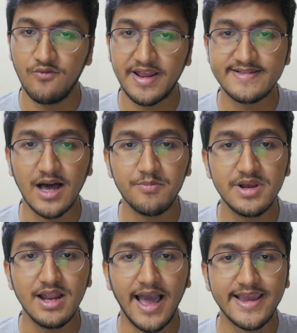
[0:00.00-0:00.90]
For
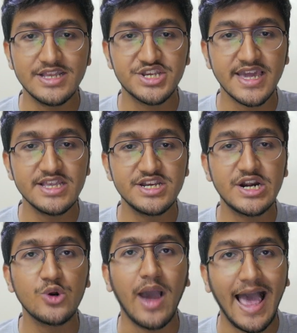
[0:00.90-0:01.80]
example, I can change
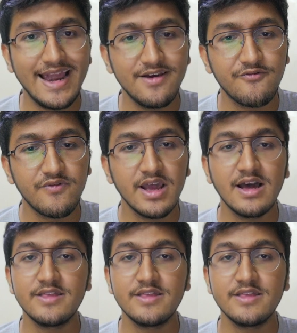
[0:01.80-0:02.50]
it to Aleph.